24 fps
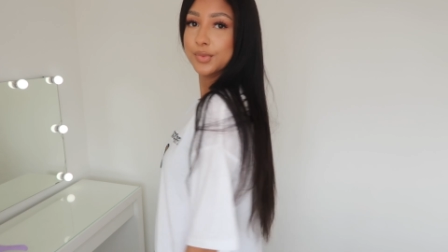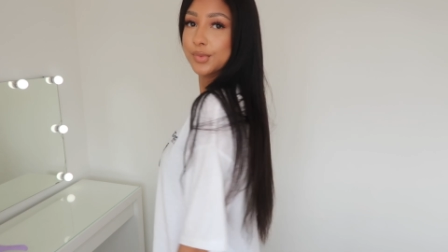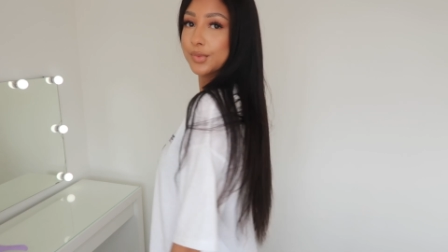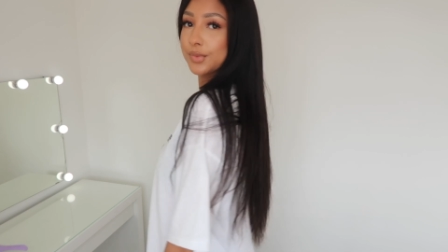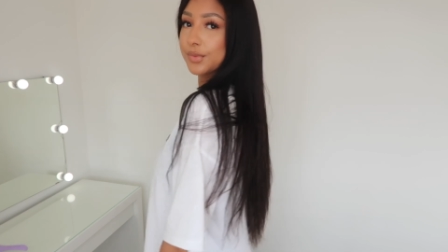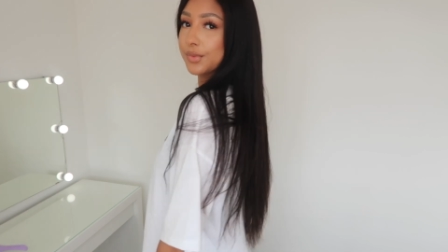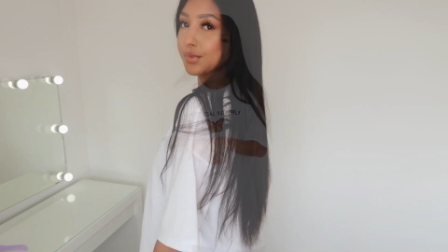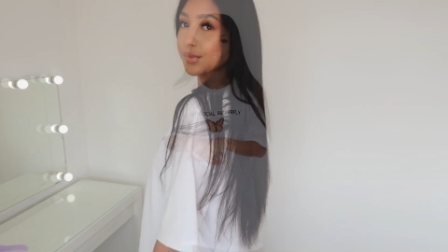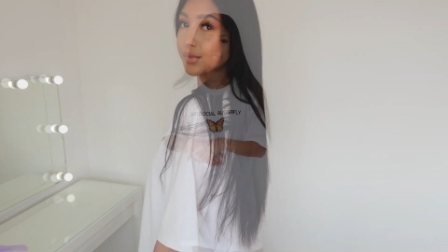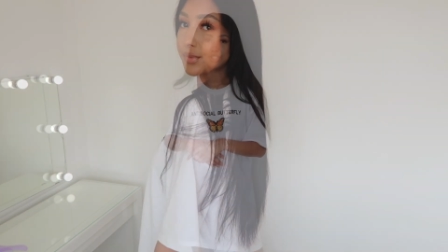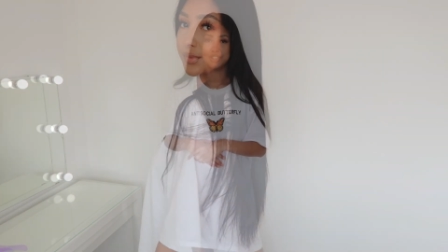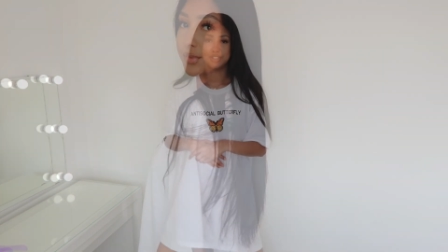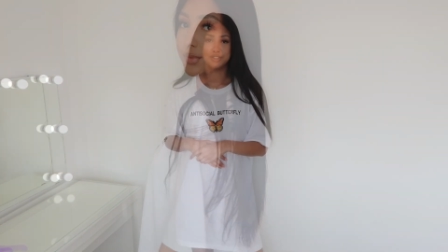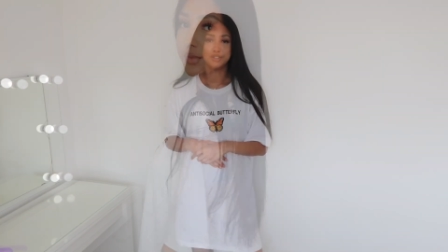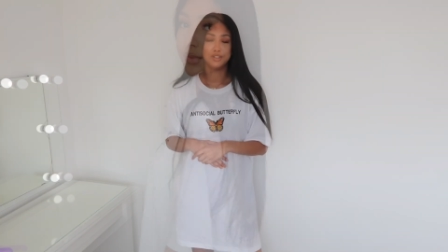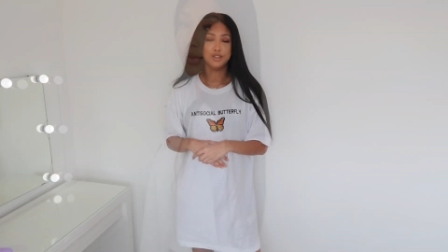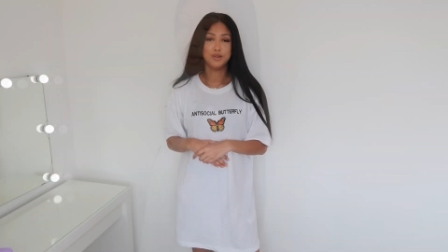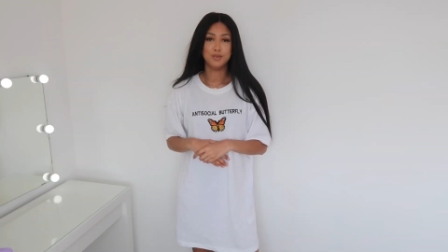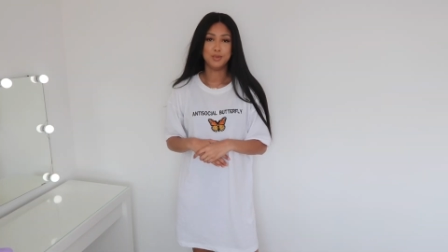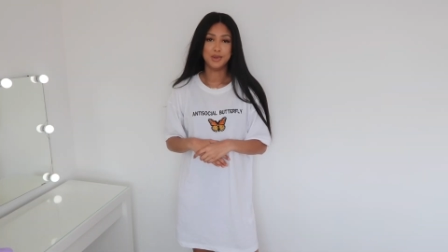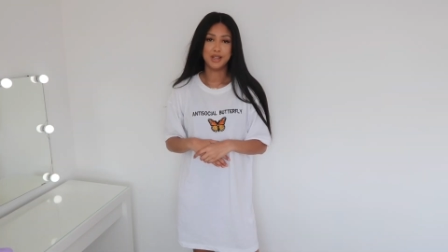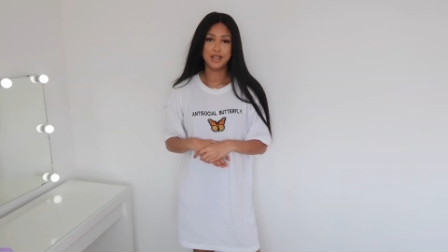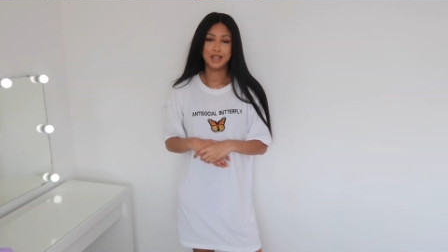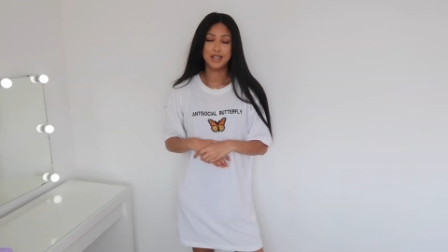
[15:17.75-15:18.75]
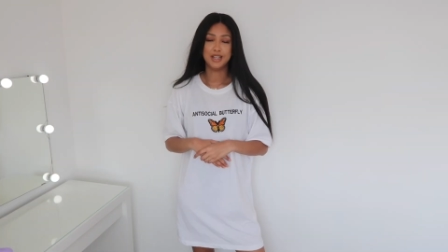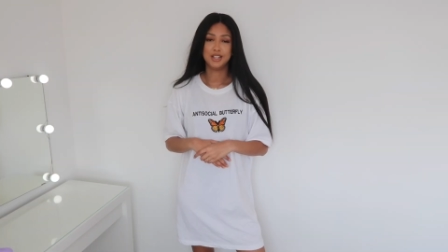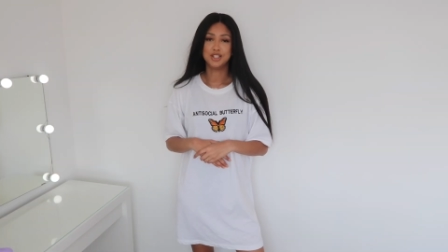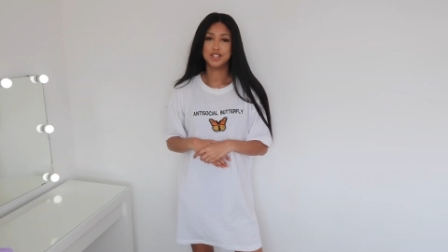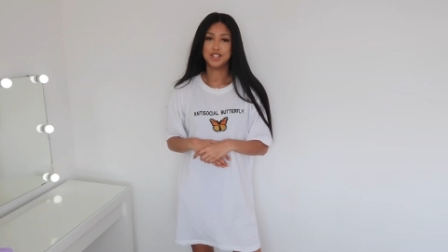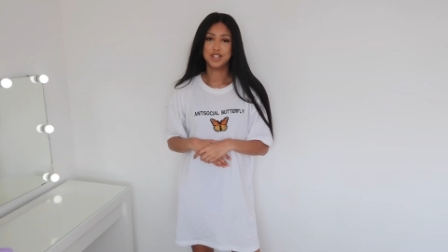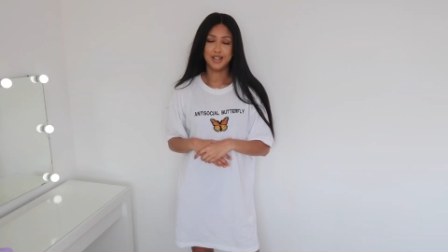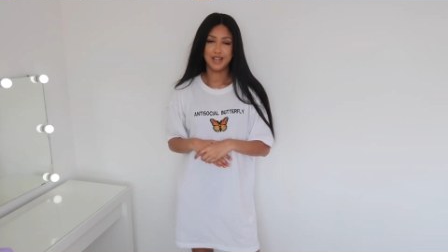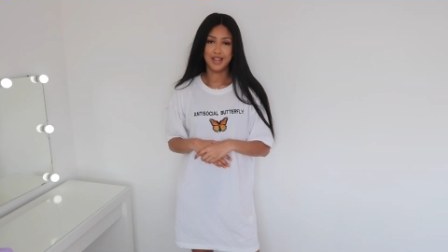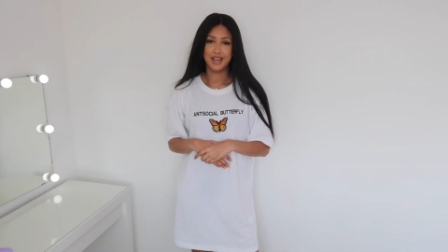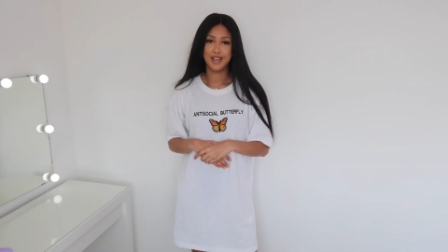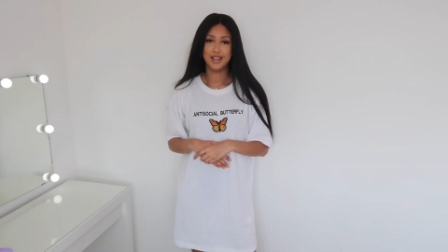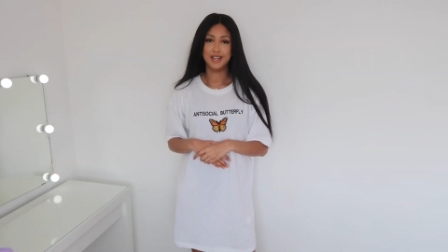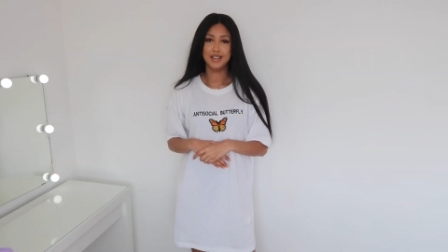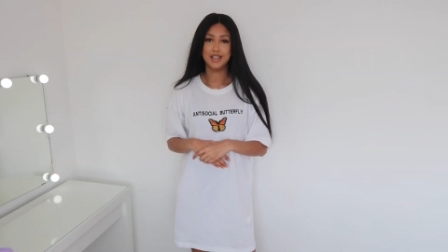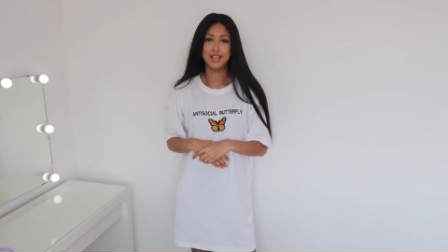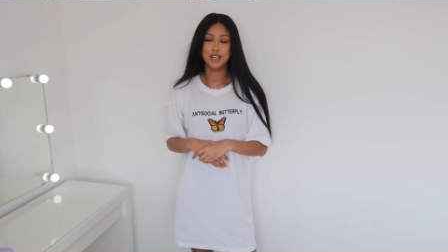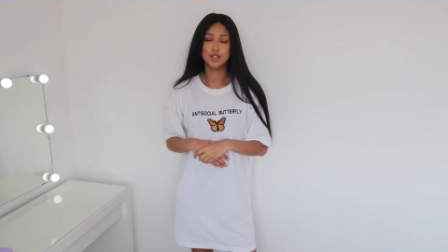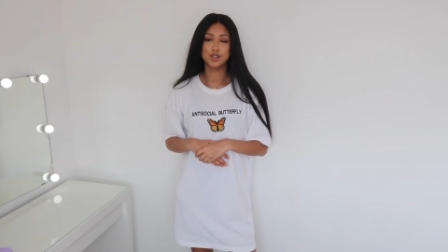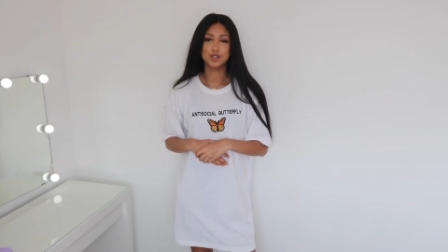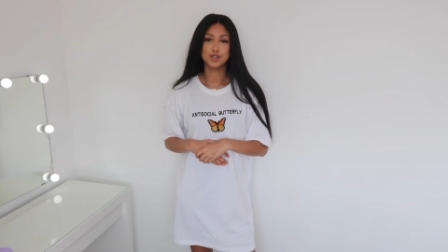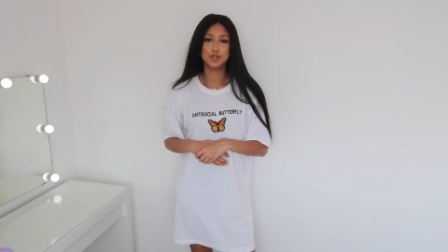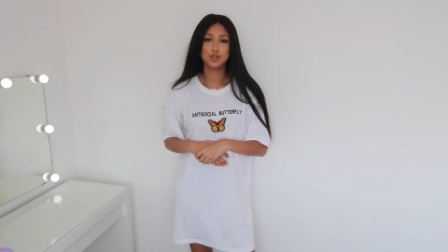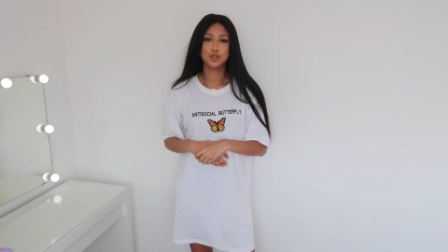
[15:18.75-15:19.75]
We're just gonna be chilling.
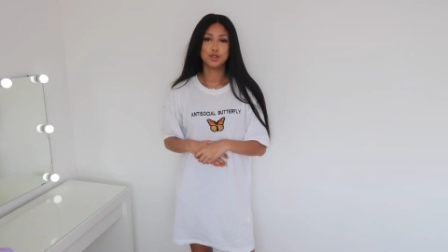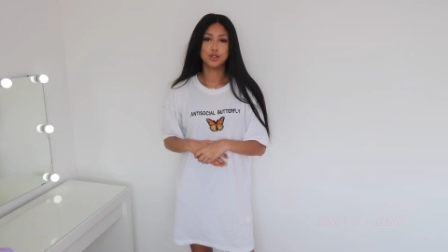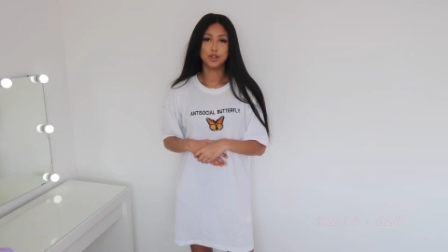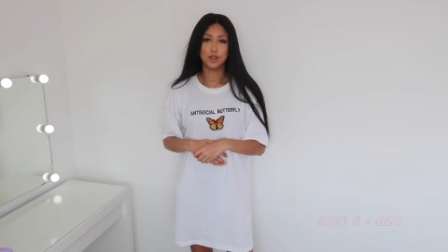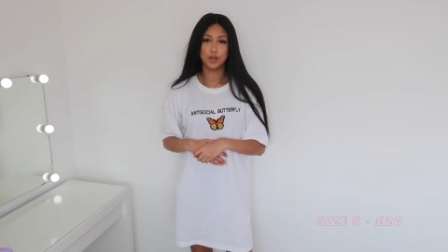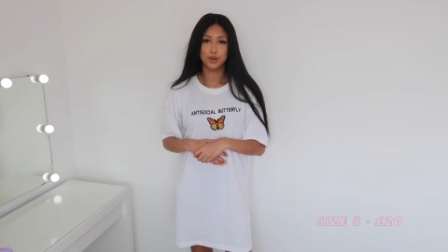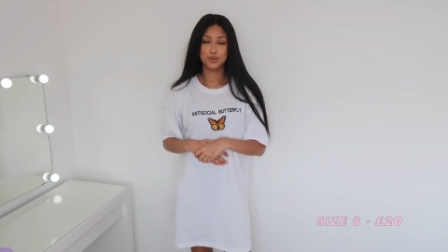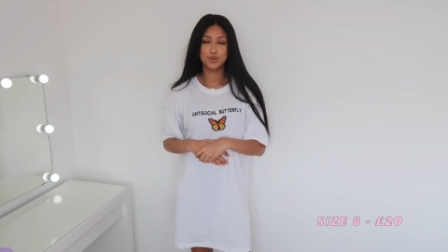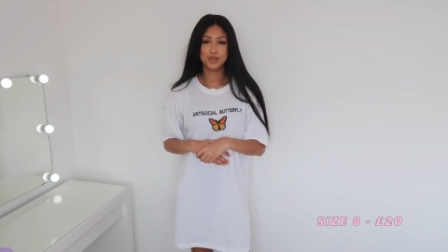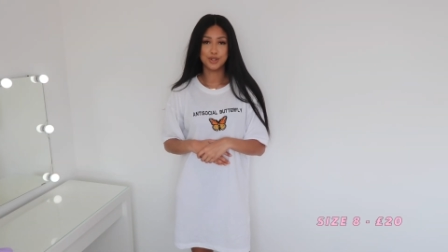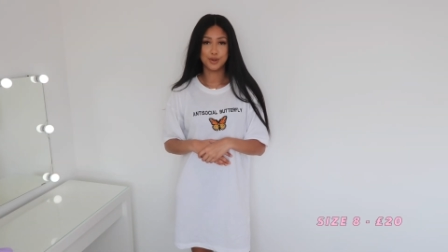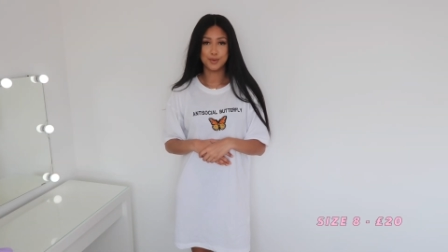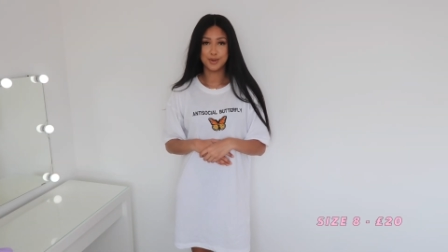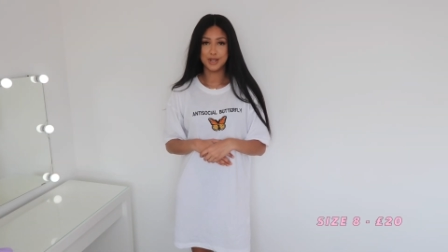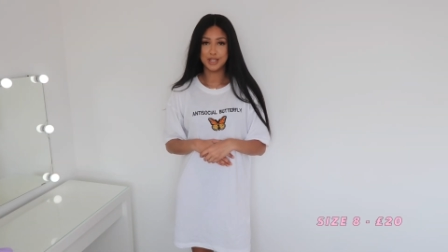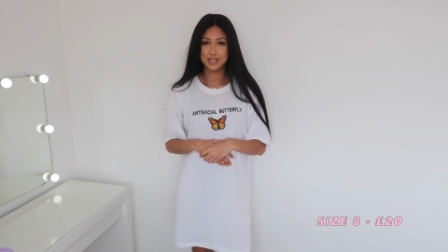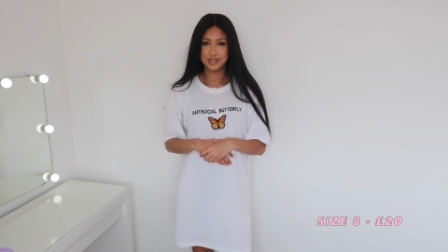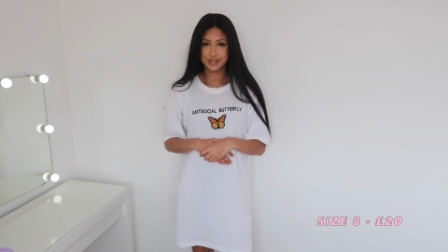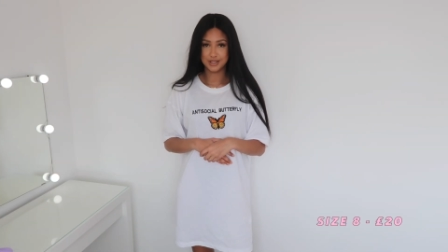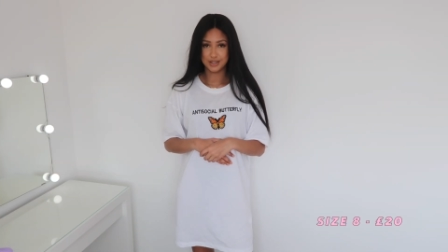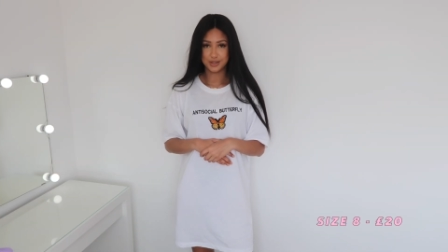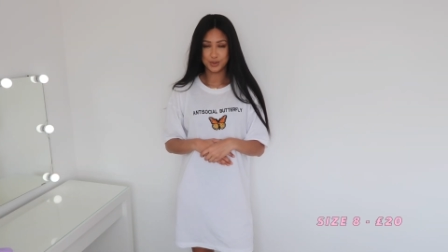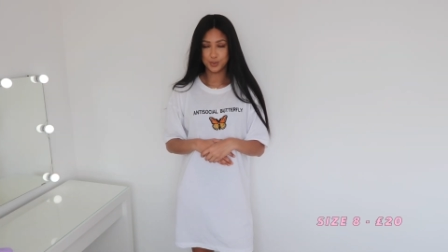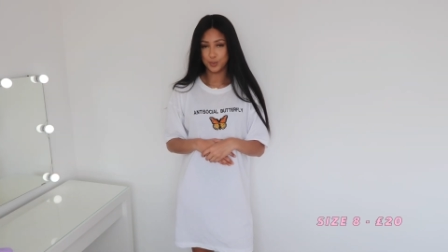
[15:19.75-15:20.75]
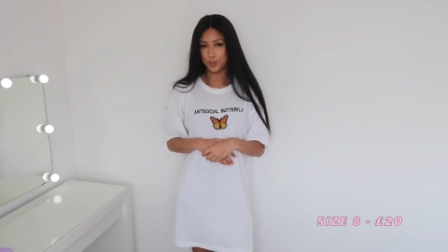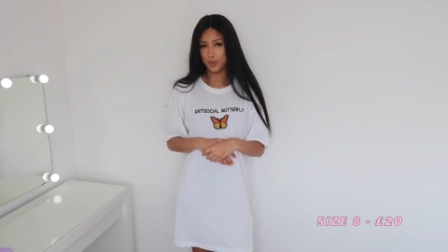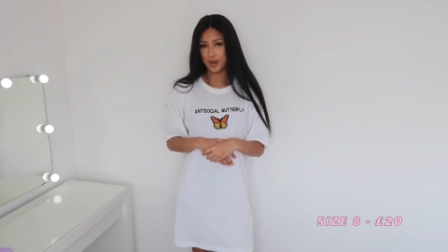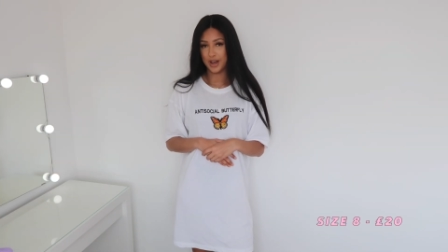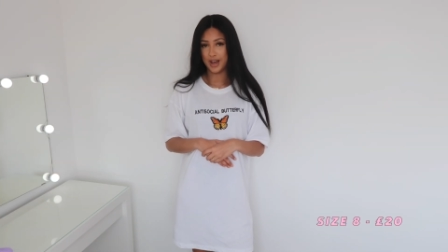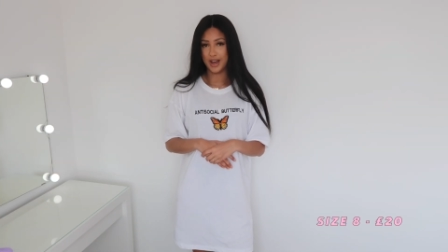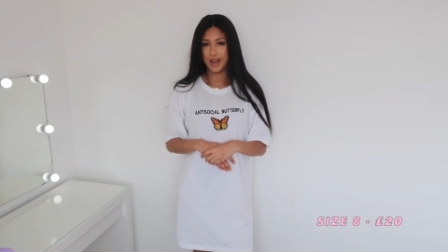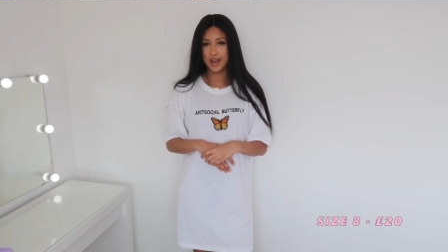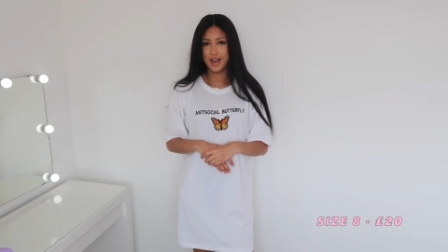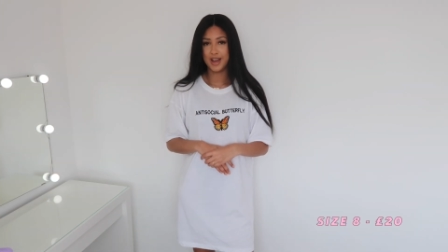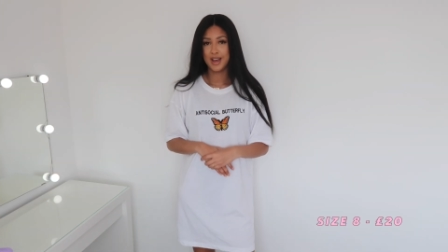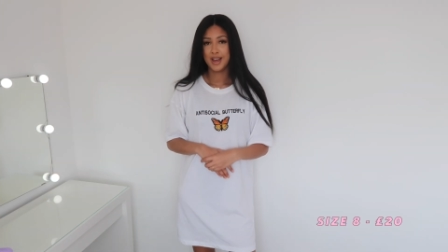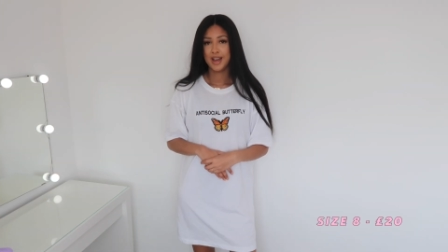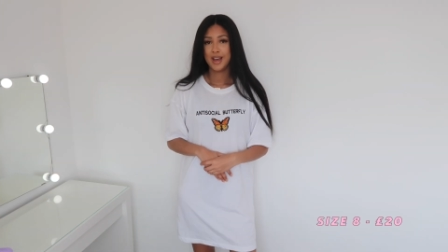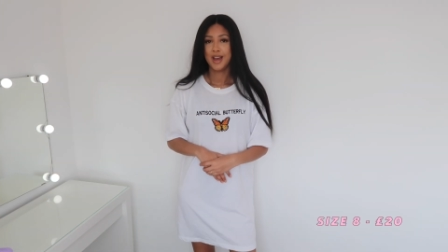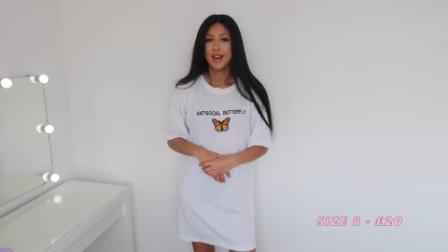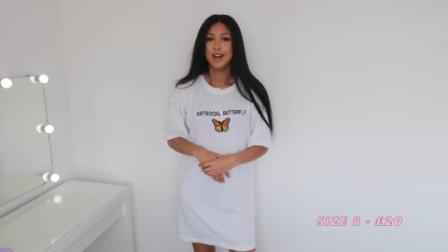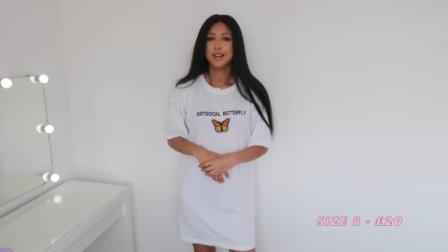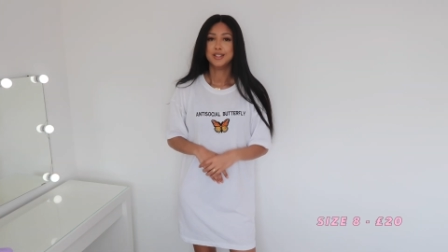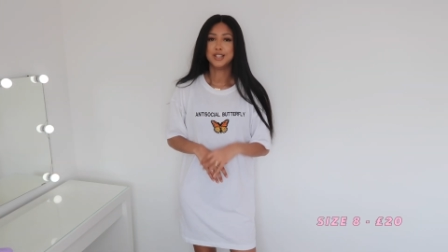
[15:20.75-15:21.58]
It's so, so easy to wear.